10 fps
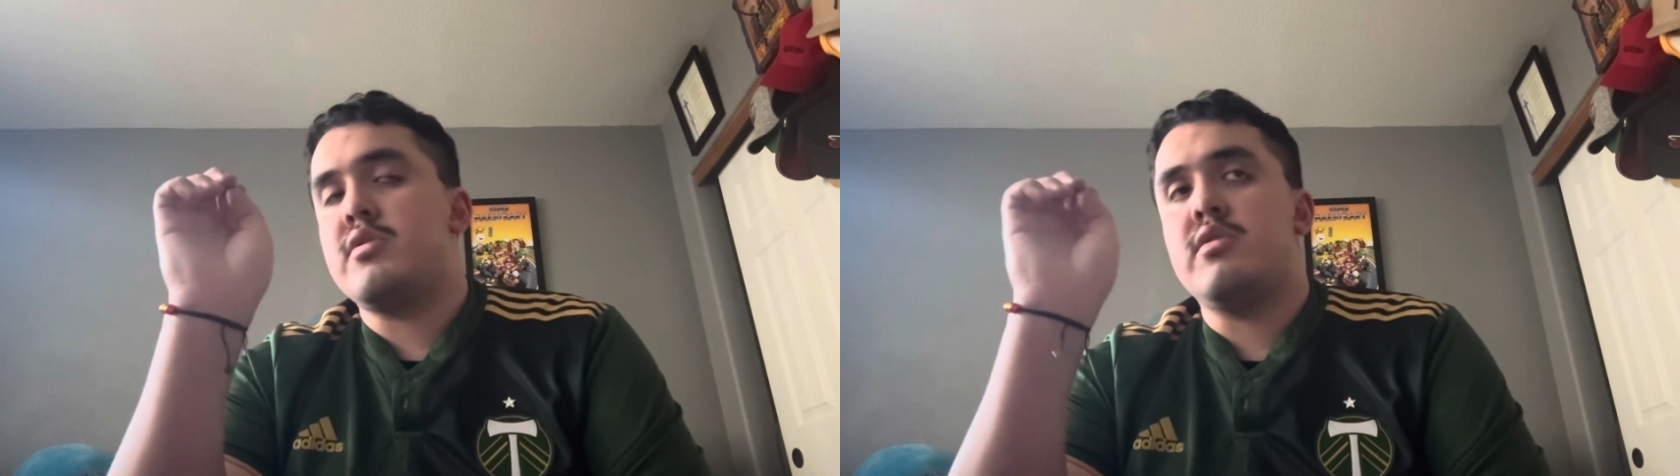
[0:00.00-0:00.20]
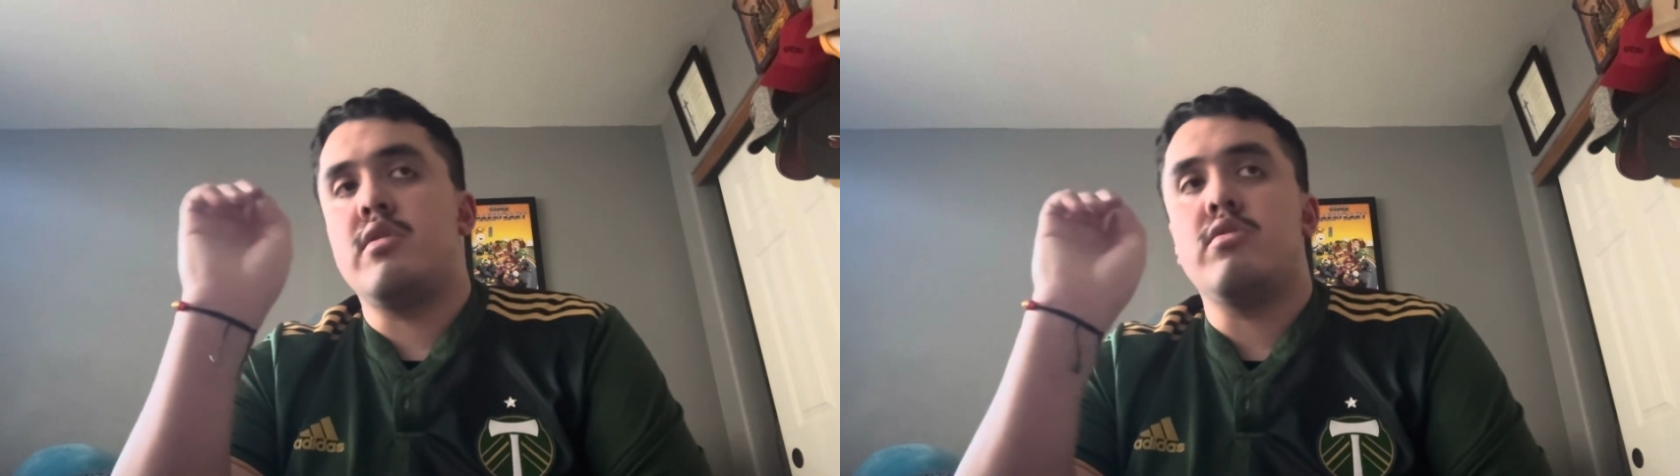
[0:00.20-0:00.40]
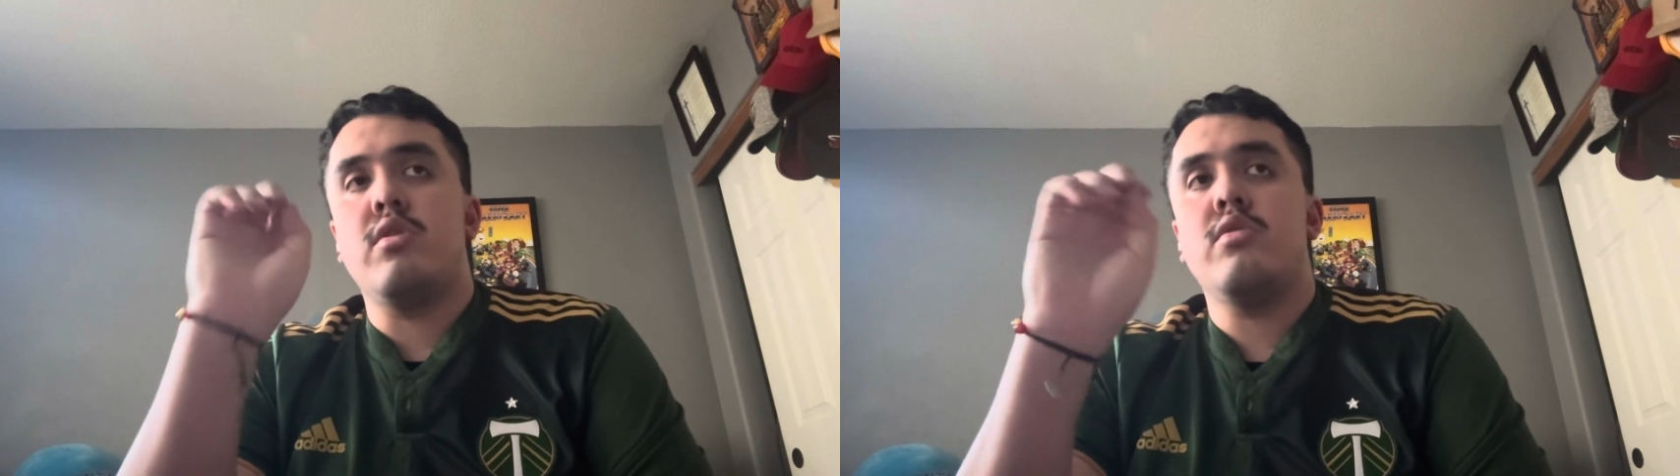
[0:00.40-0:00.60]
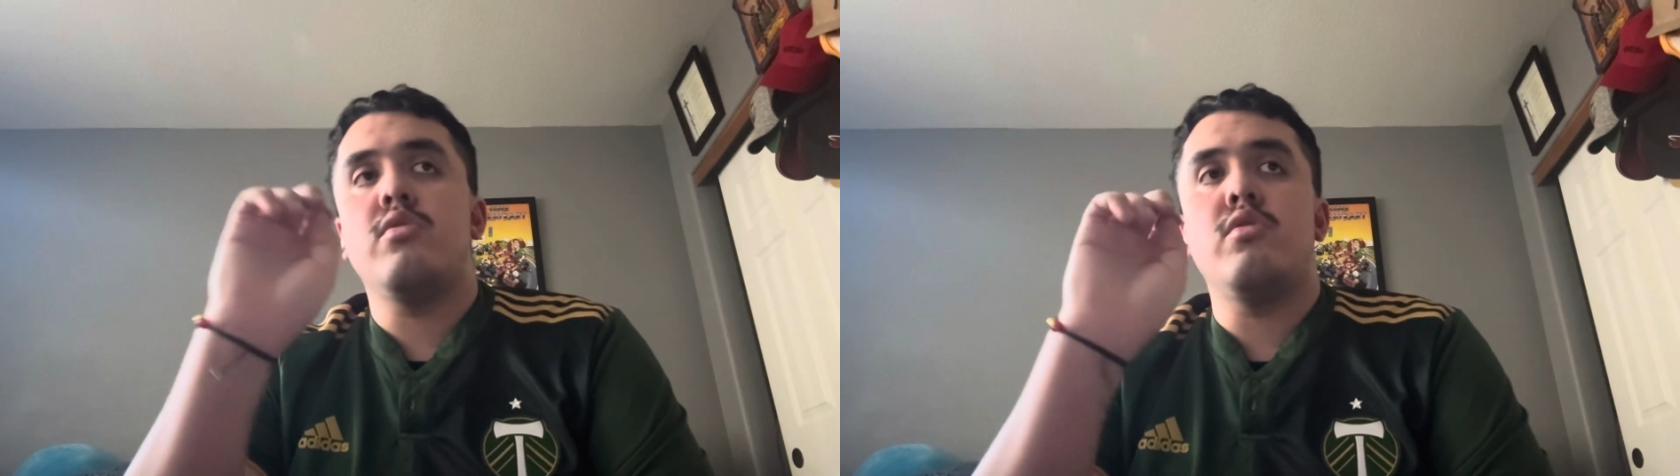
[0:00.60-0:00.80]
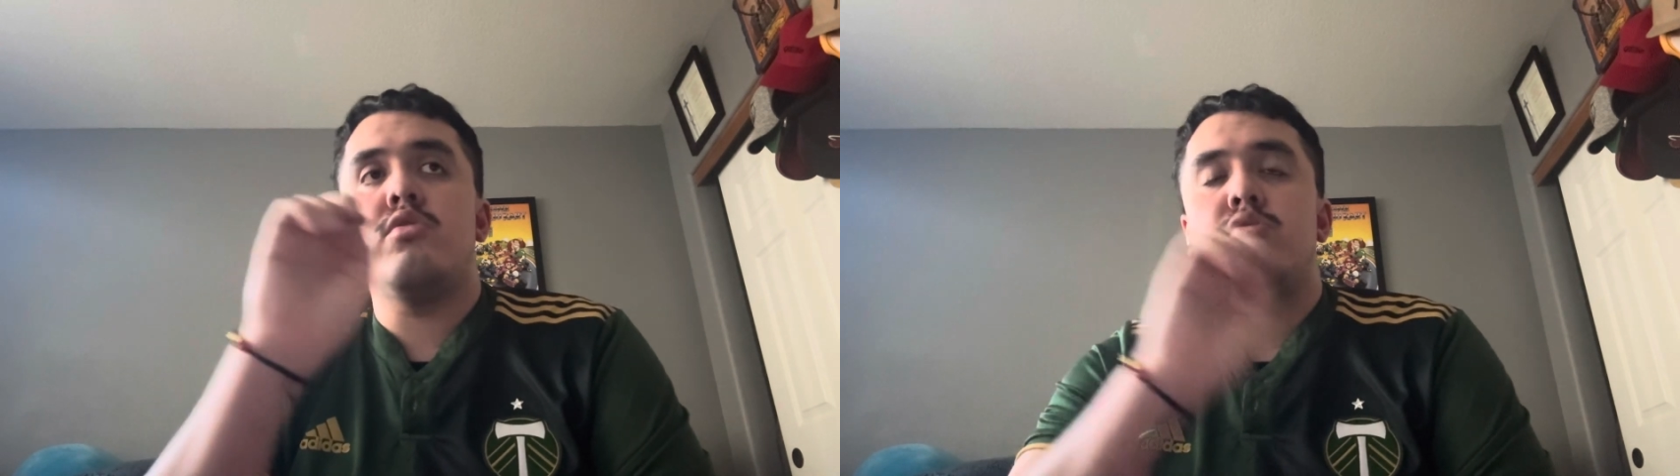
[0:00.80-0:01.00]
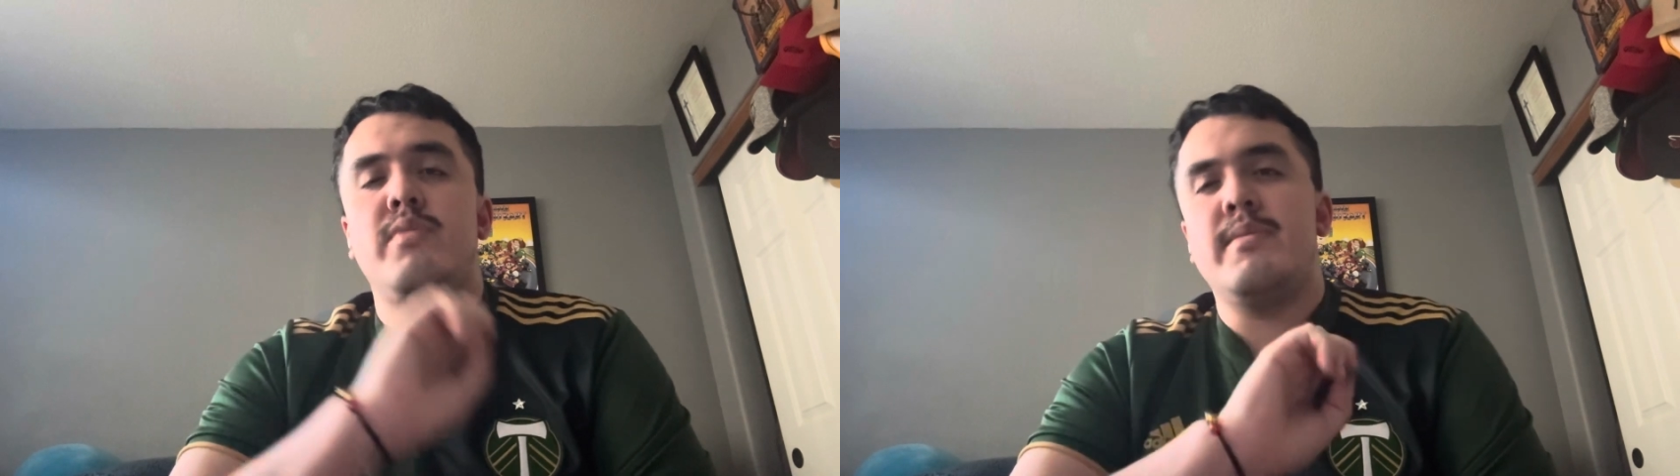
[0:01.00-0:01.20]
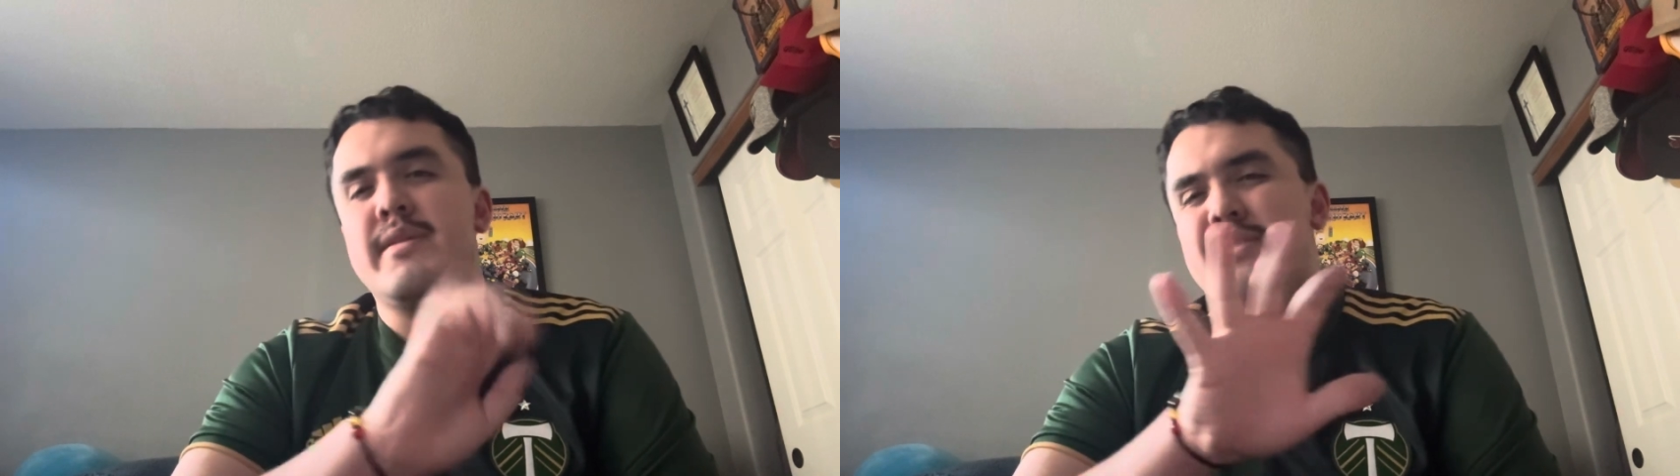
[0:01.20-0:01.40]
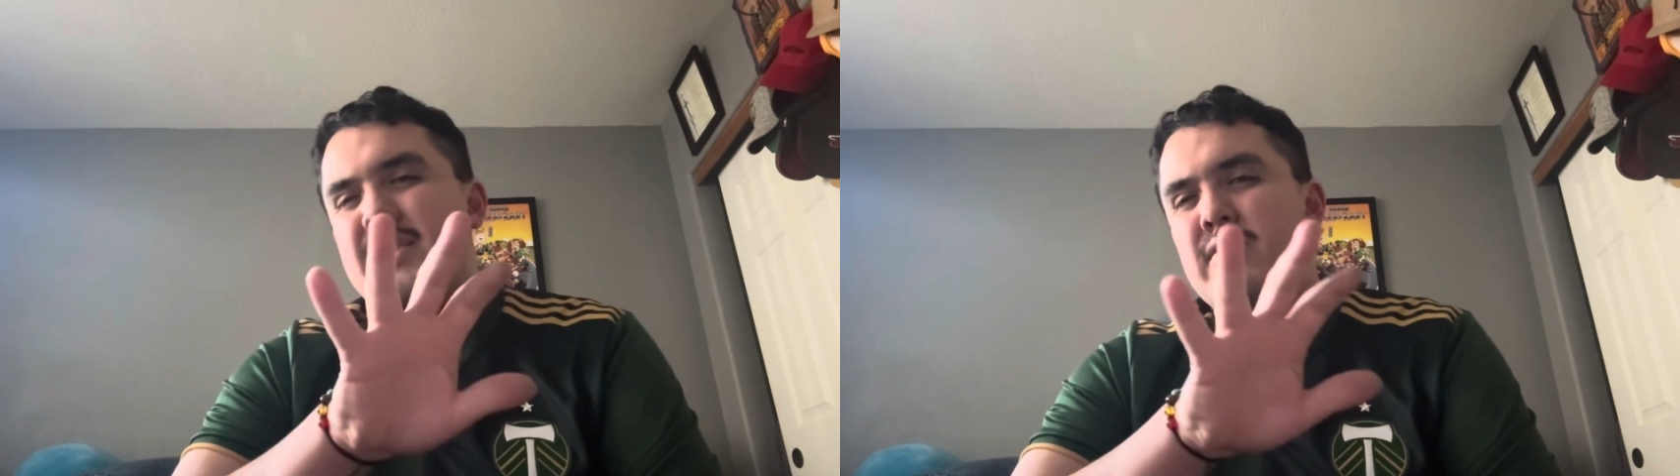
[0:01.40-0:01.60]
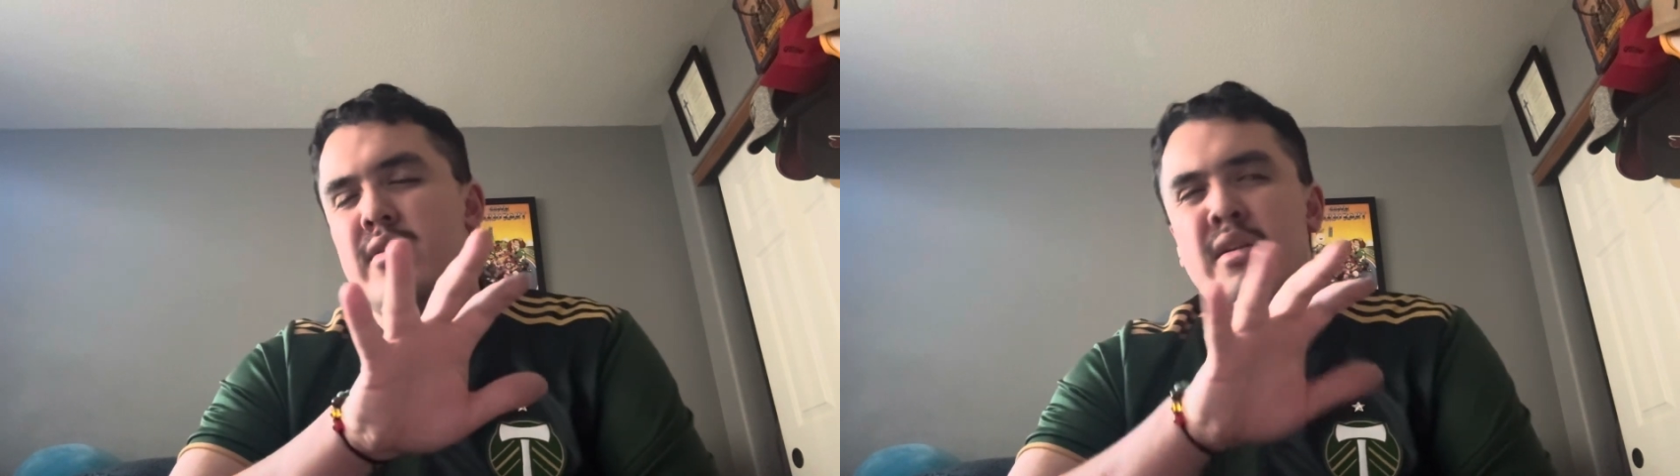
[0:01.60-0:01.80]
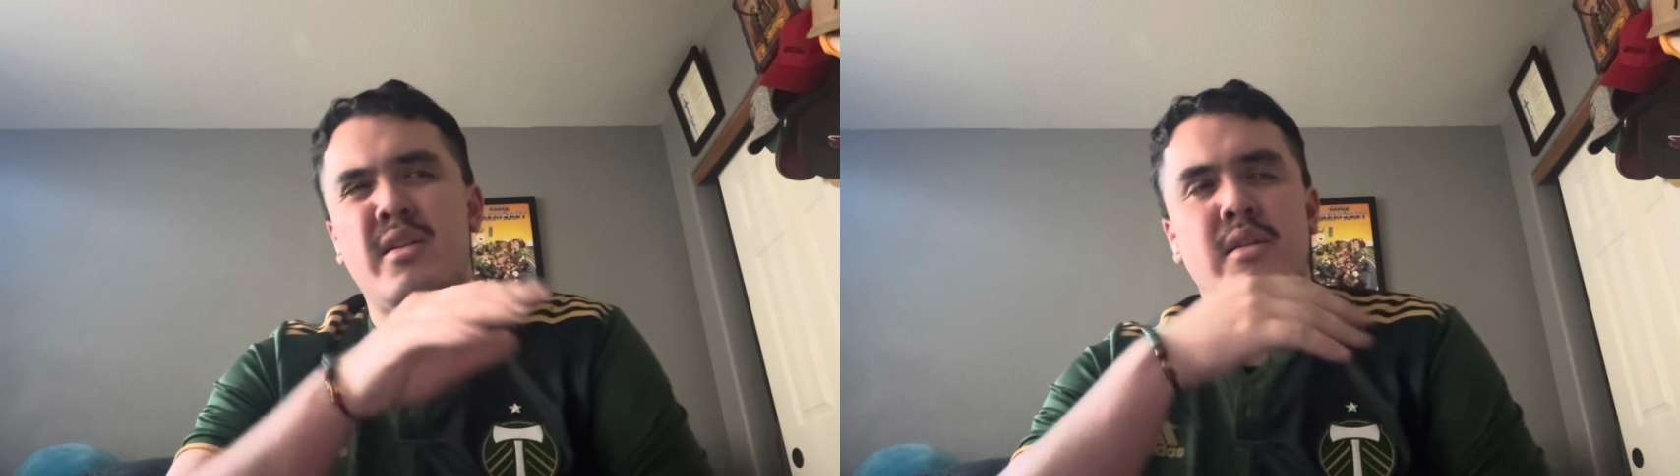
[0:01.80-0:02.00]
the third goal to pretty much seal
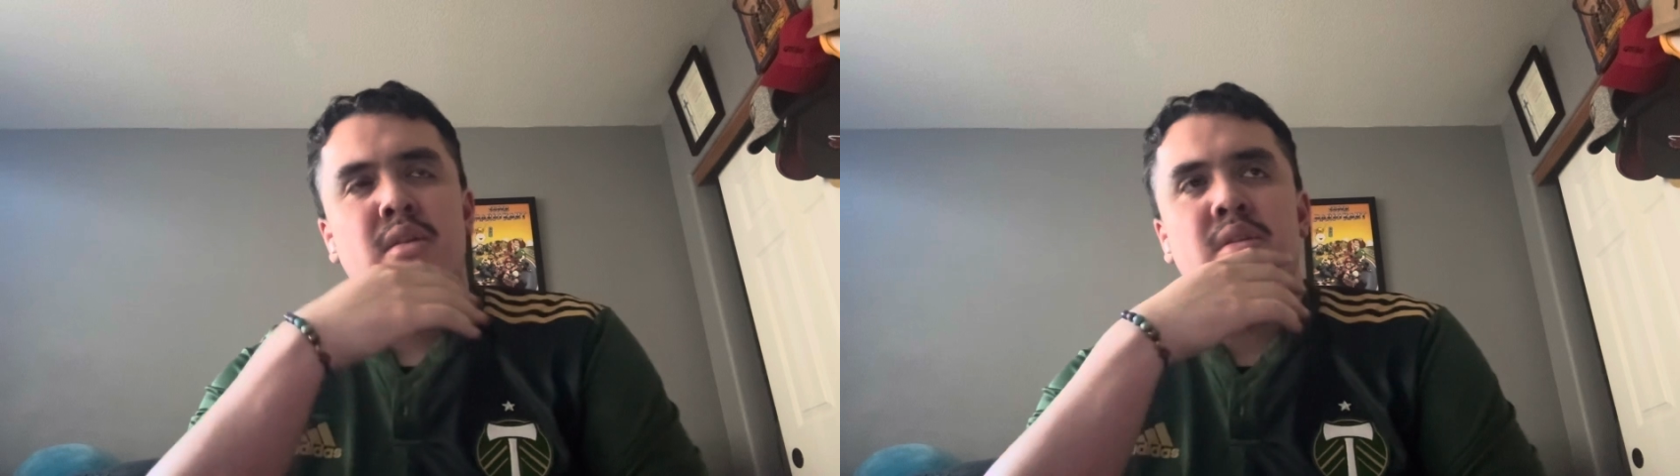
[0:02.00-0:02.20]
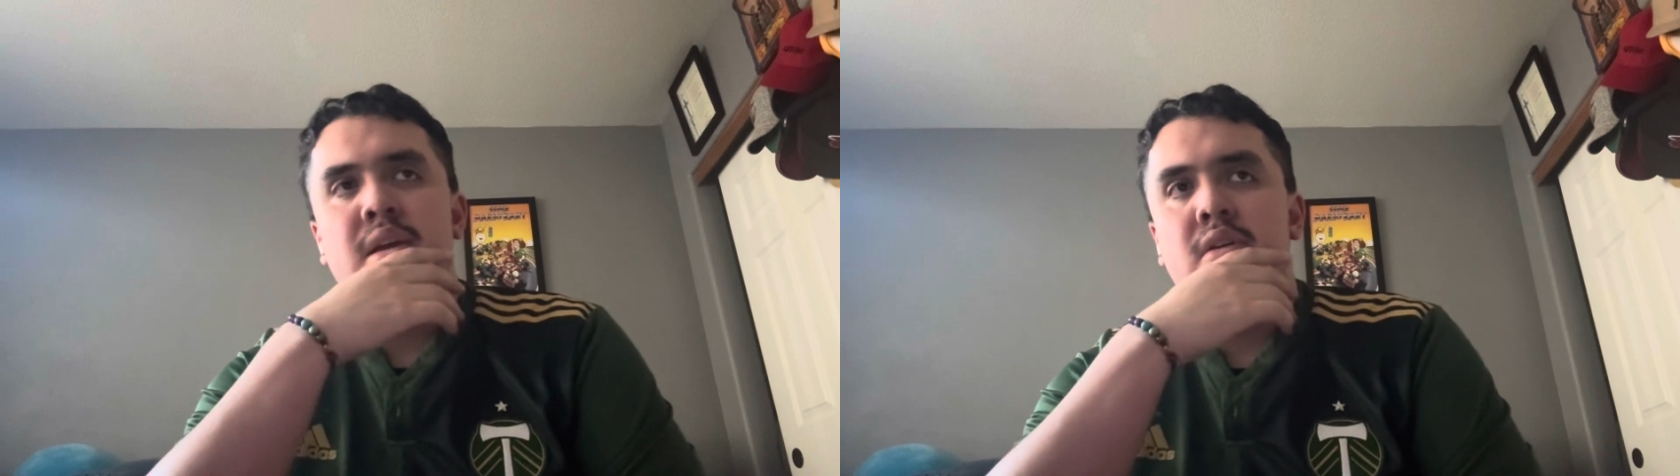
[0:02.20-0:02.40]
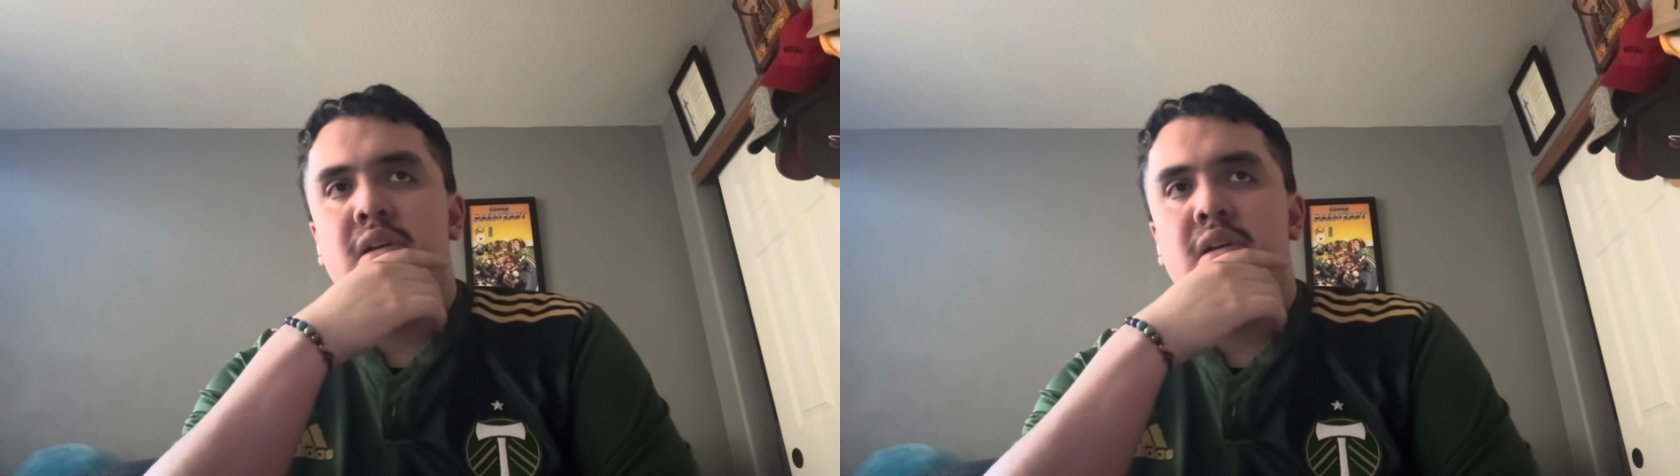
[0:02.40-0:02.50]
the deal.